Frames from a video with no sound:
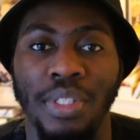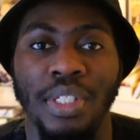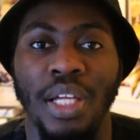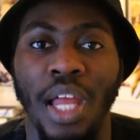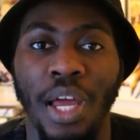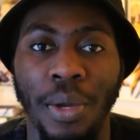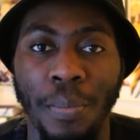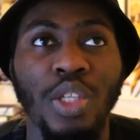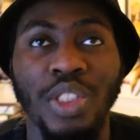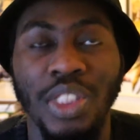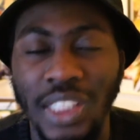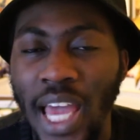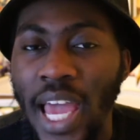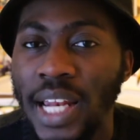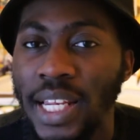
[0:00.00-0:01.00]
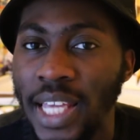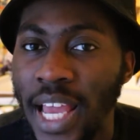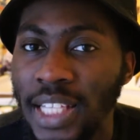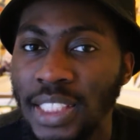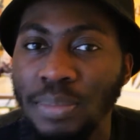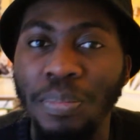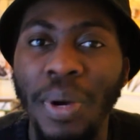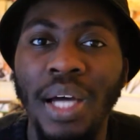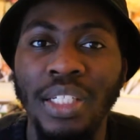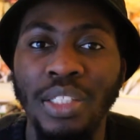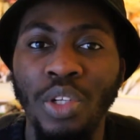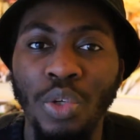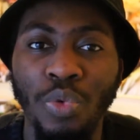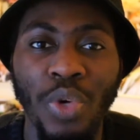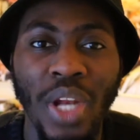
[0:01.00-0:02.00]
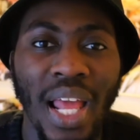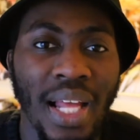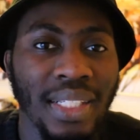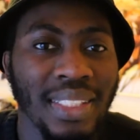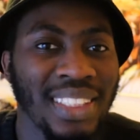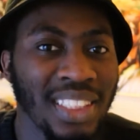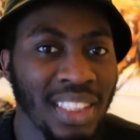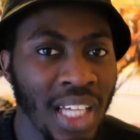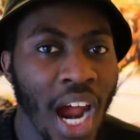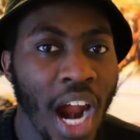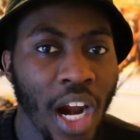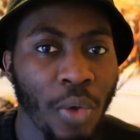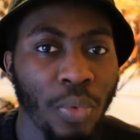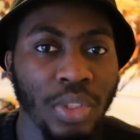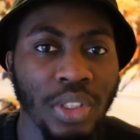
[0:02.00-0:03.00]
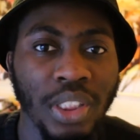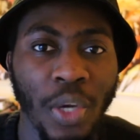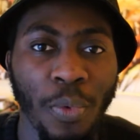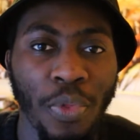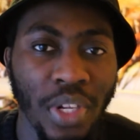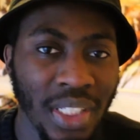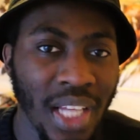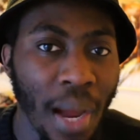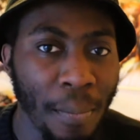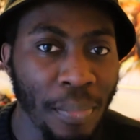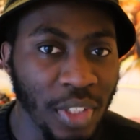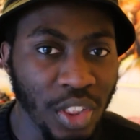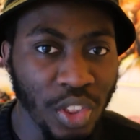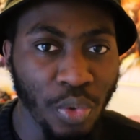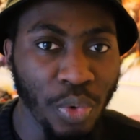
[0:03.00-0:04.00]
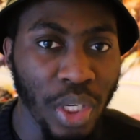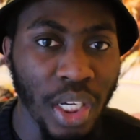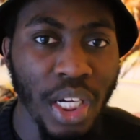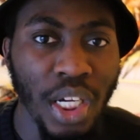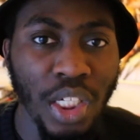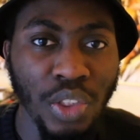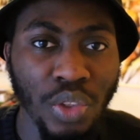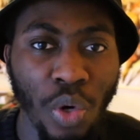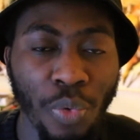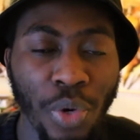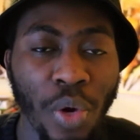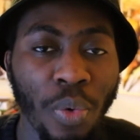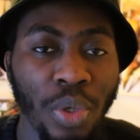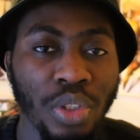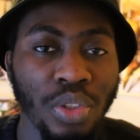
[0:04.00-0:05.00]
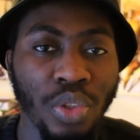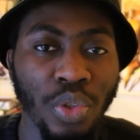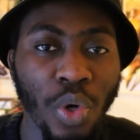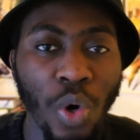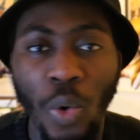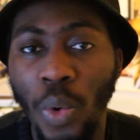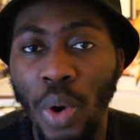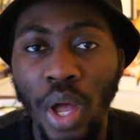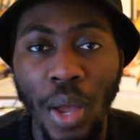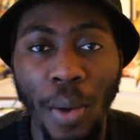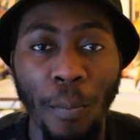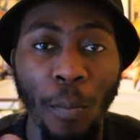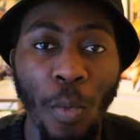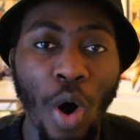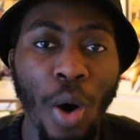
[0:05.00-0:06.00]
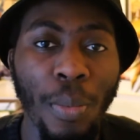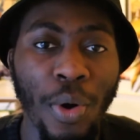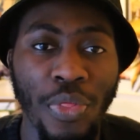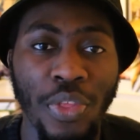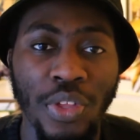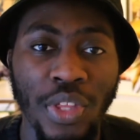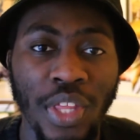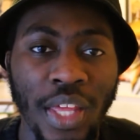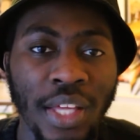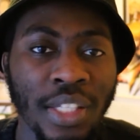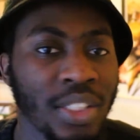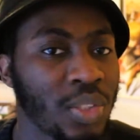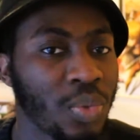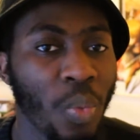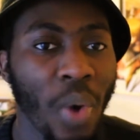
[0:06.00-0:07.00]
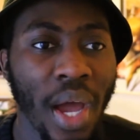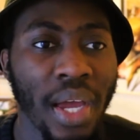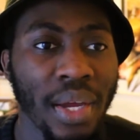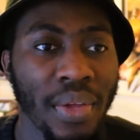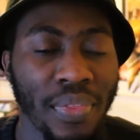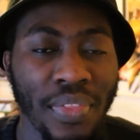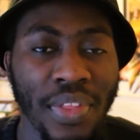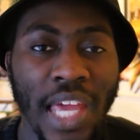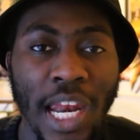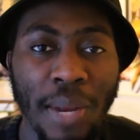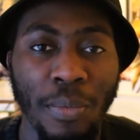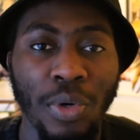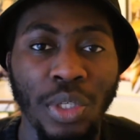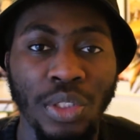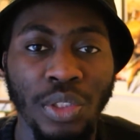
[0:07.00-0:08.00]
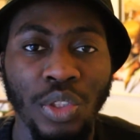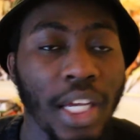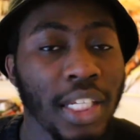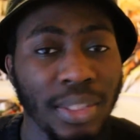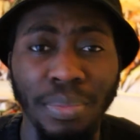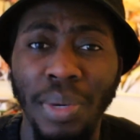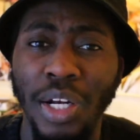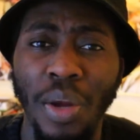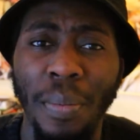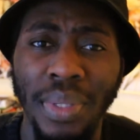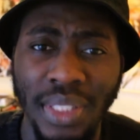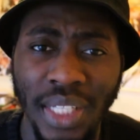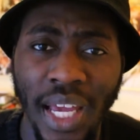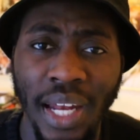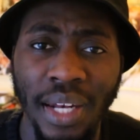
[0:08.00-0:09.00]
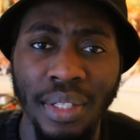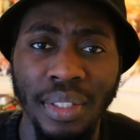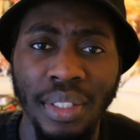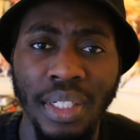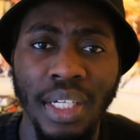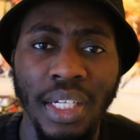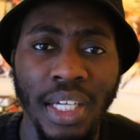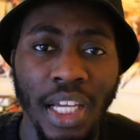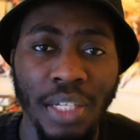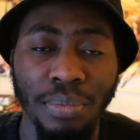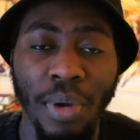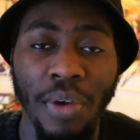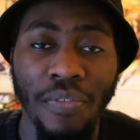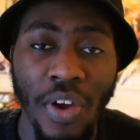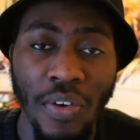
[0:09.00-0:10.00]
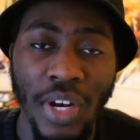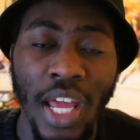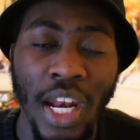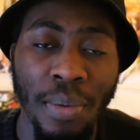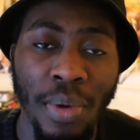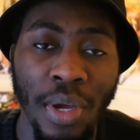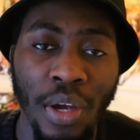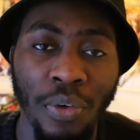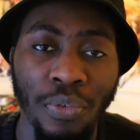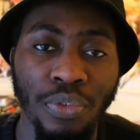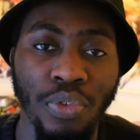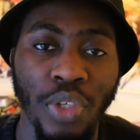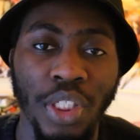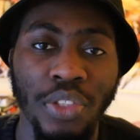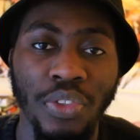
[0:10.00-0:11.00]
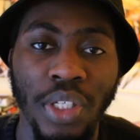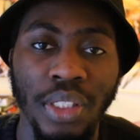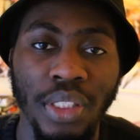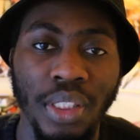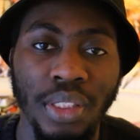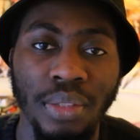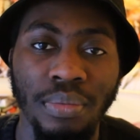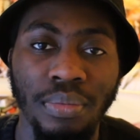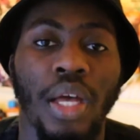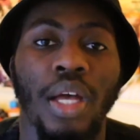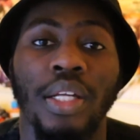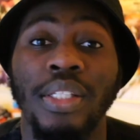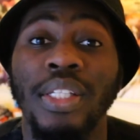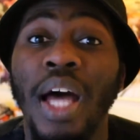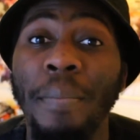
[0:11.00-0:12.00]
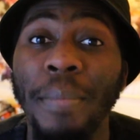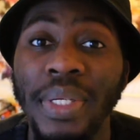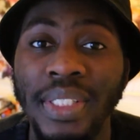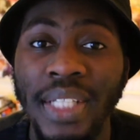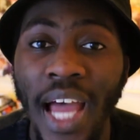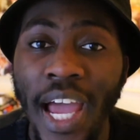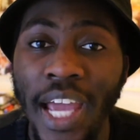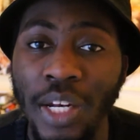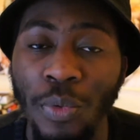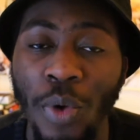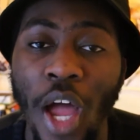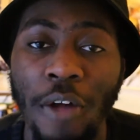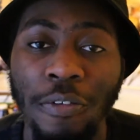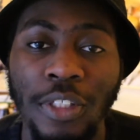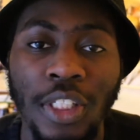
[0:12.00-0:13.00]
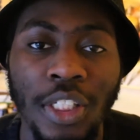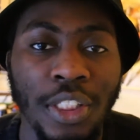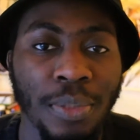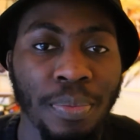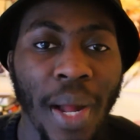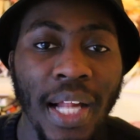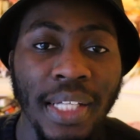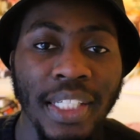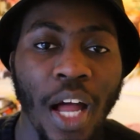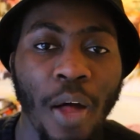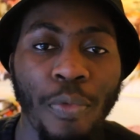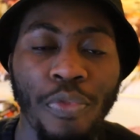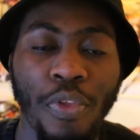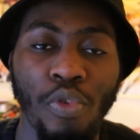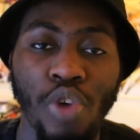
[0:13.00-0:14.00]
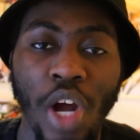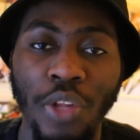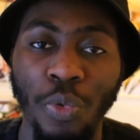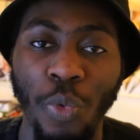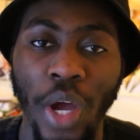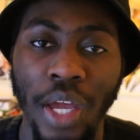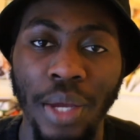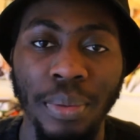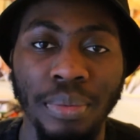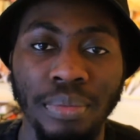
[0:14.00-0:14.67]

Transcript: are like sad, yes, but not really dark, I would say, with a dark mystery. So I really wanted to know more about this, and that's why the anime it's my number 10. Yeah, it's my favorite anime of 2020. Number 9, we have Smile Down the Runway.